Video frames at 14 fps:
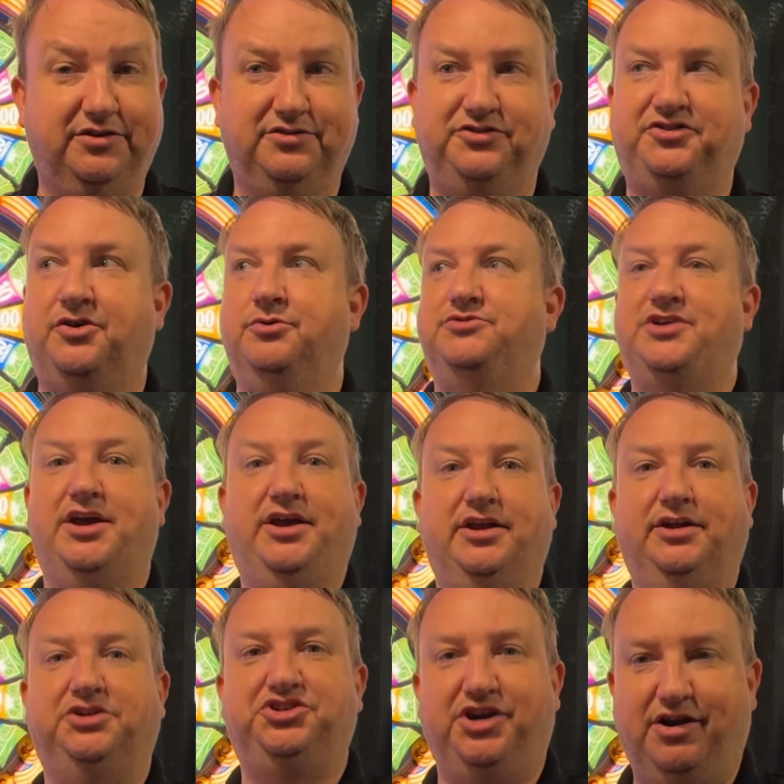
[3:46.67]
So taking
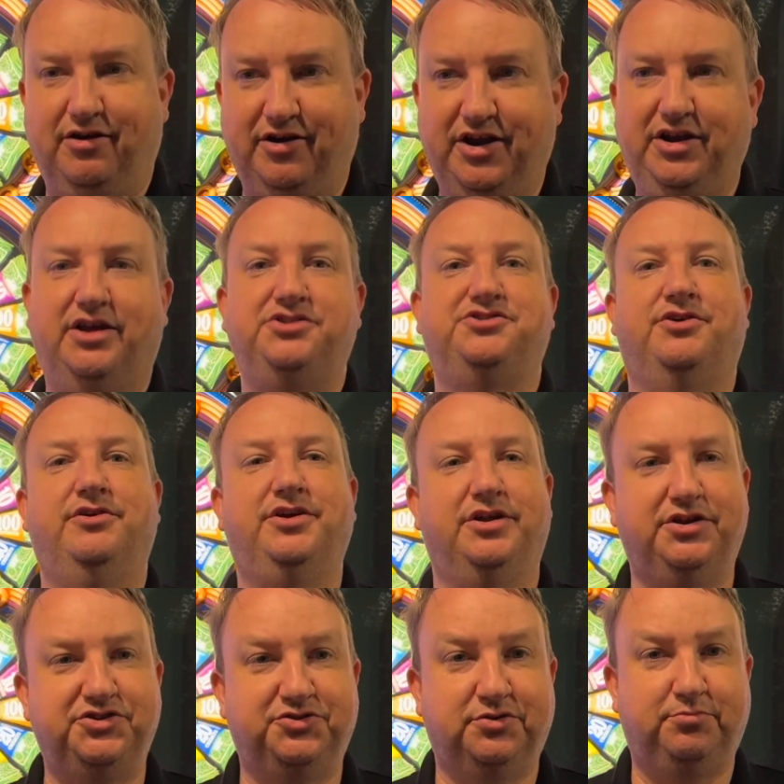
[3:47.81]
a cherry and turning it
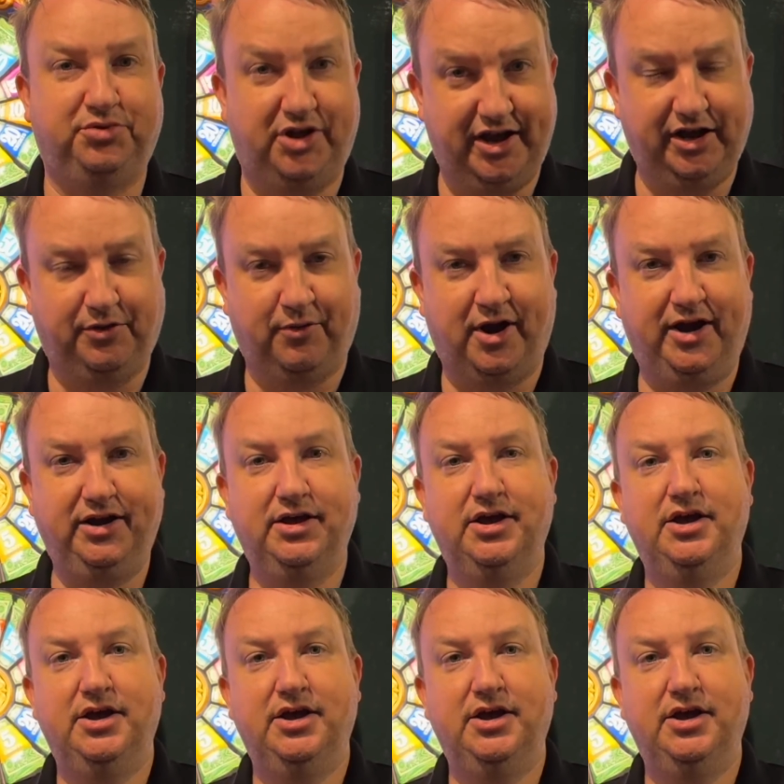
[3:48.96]
into a blank, right?